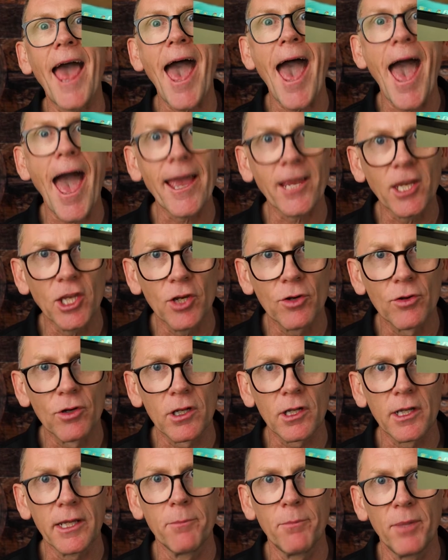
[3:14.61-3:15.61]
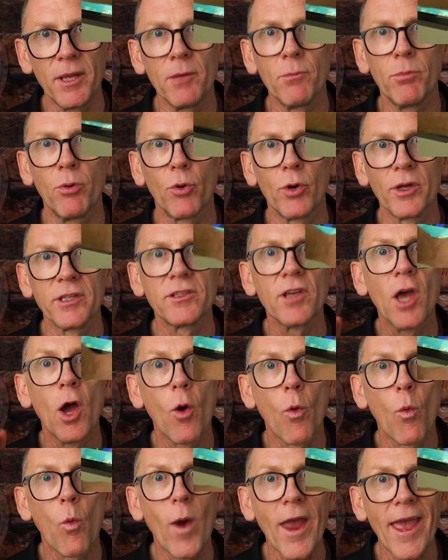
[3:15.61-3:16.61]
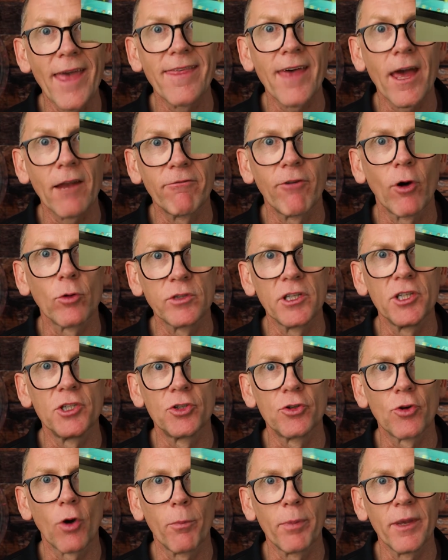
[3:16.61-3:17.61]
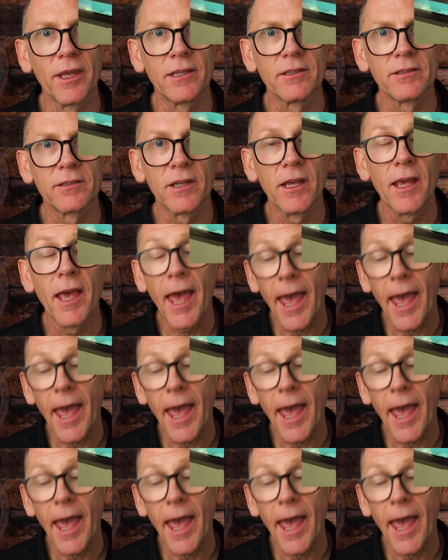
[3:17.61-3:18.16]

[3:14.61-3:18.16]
accurately pinpoints where that voltage drop is.